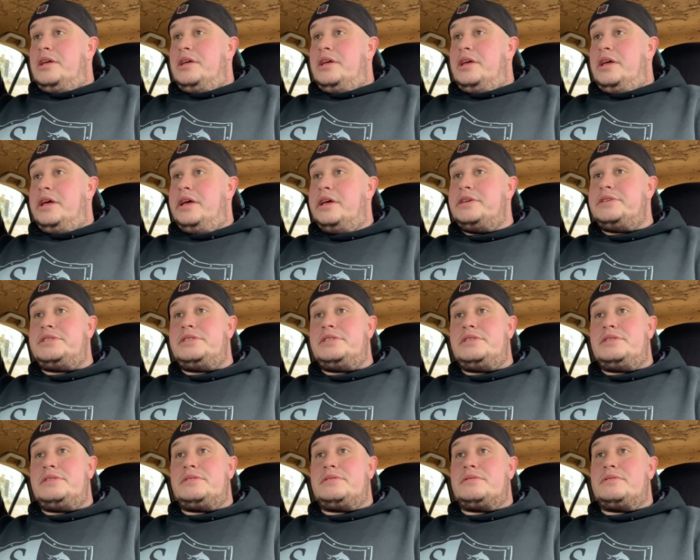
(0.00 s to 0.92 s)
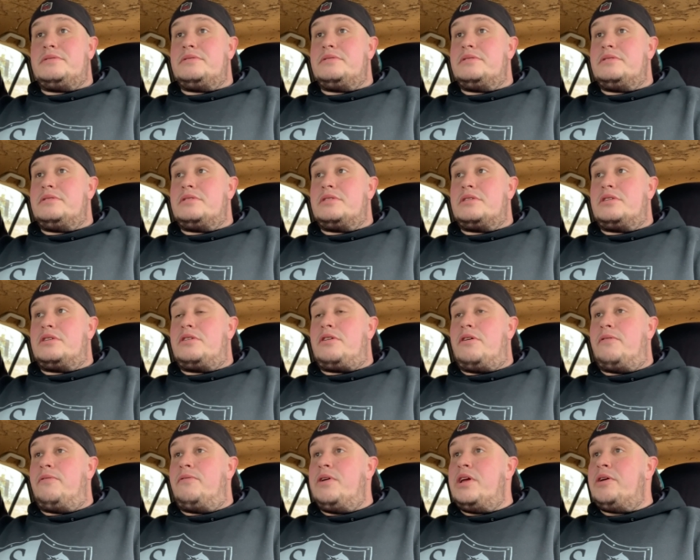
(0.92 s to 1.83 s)
his
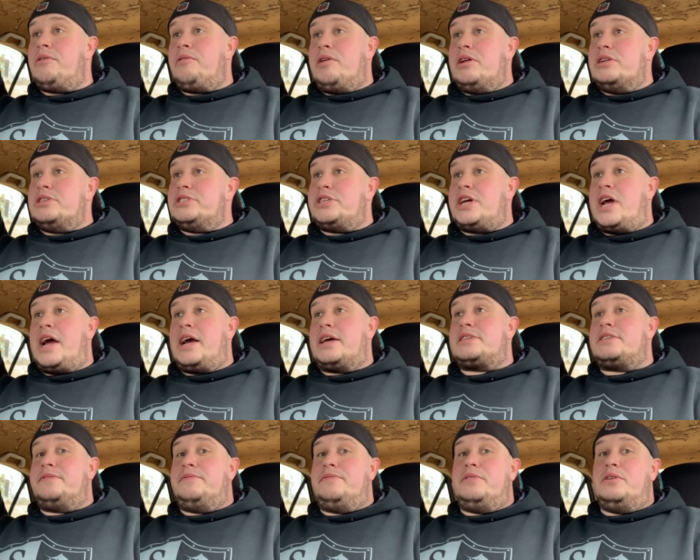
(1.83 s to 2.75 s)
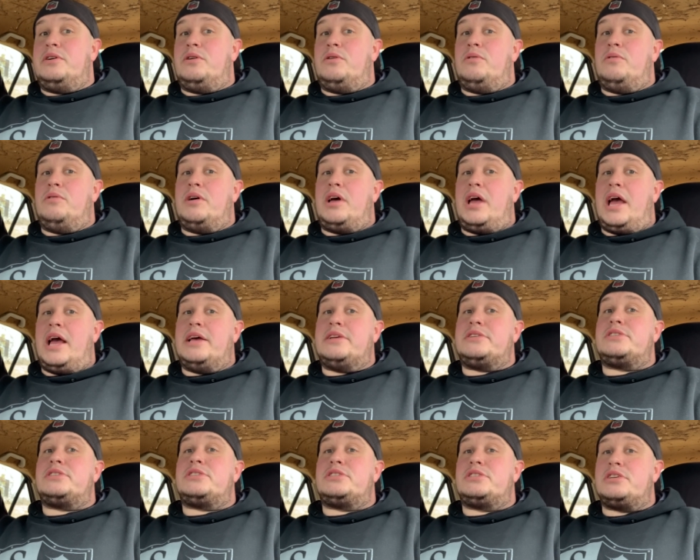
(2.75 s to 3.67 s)
career in Jacksonville
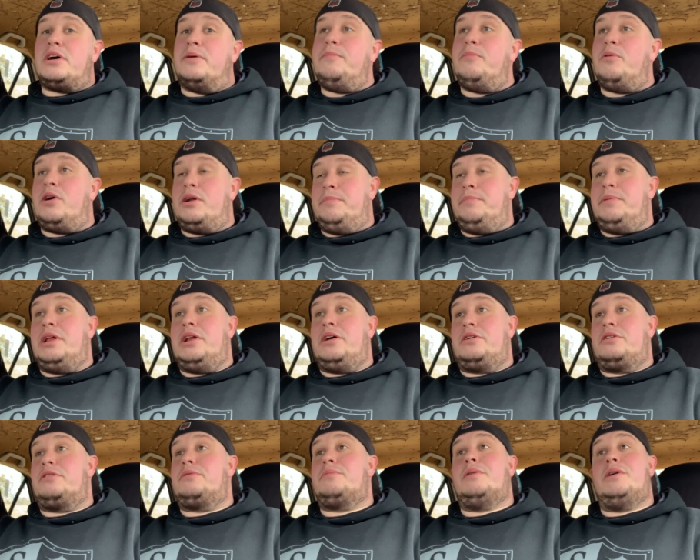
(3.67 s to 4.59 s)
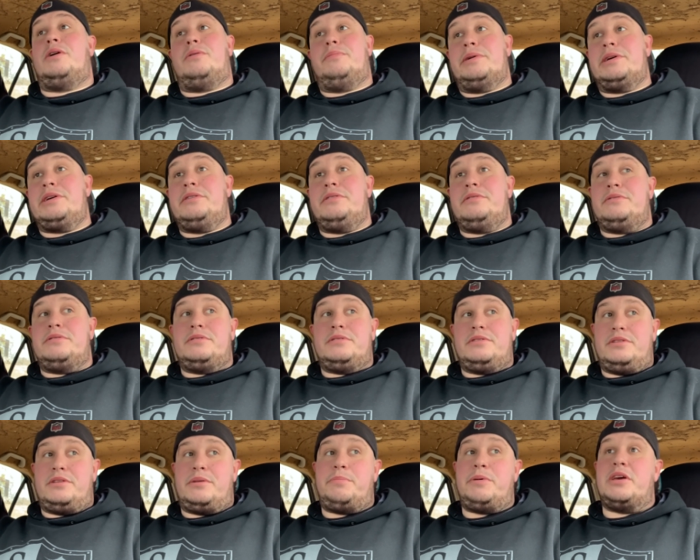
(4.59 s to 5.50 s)
has somewhat been underwhelming,
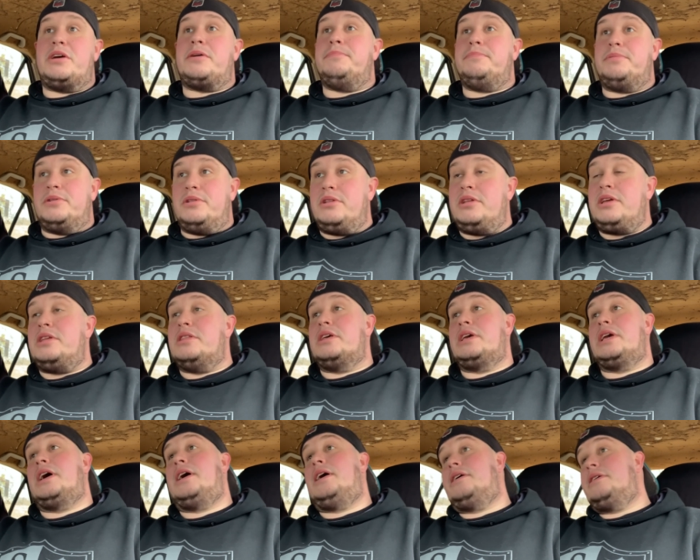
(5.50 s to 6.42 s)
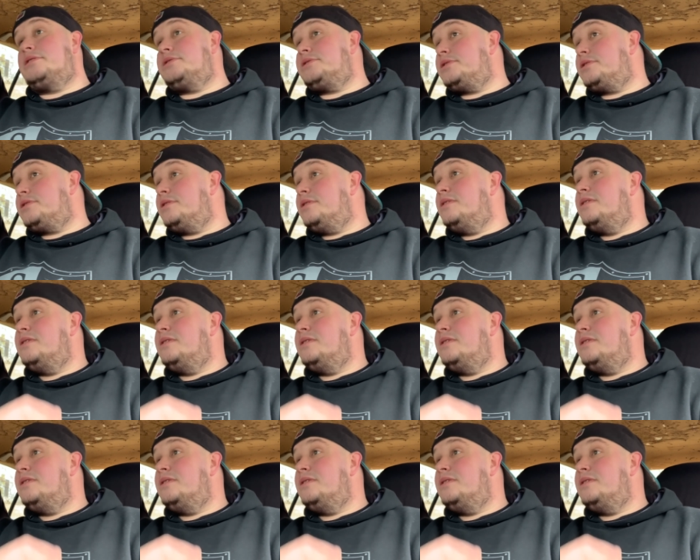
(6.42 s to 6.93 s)
to be completely honest.